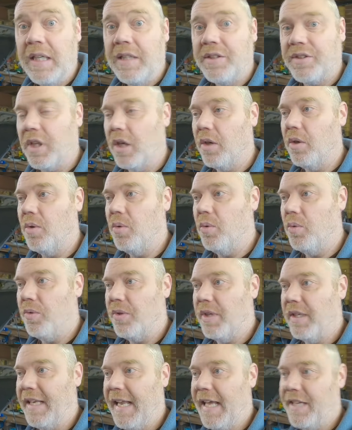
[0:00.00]
So
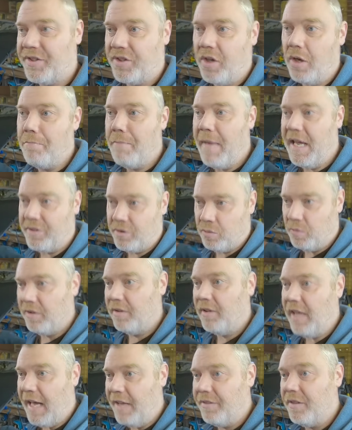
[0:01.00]
the less I mess
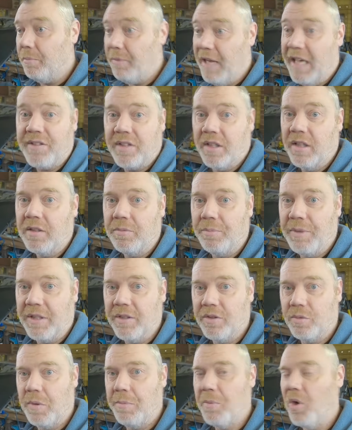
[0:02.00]
with that, the better,
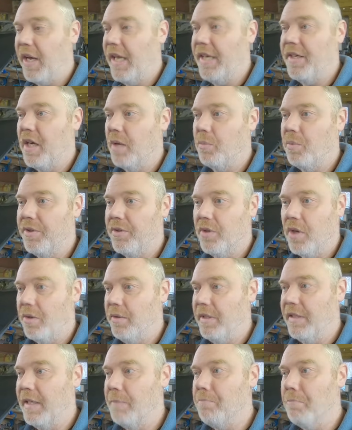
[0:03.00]
because we might end up with not
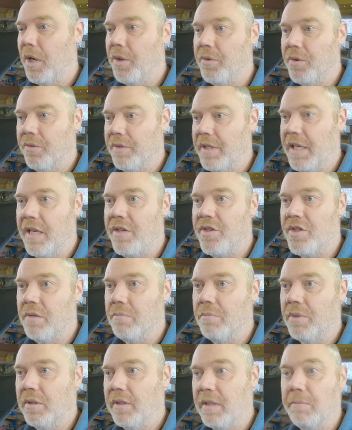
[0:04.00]
only limp mode on the
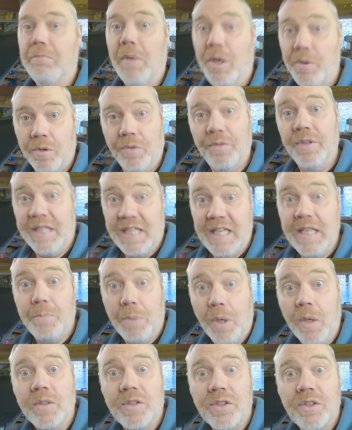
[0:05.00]
engine, but limp mode on the
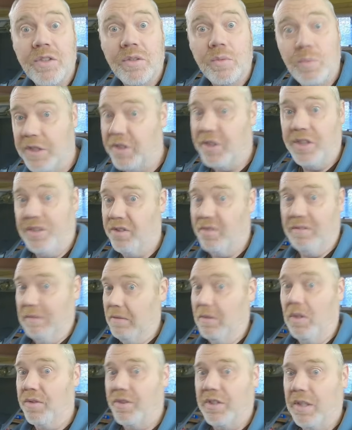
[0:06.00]
gearbox, which is
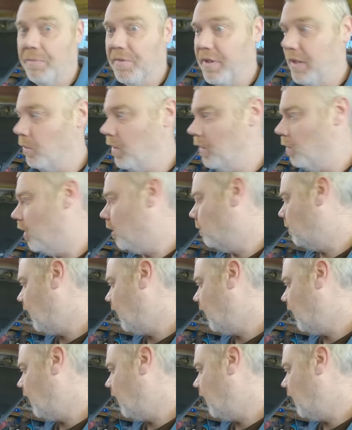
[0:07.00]
not something we want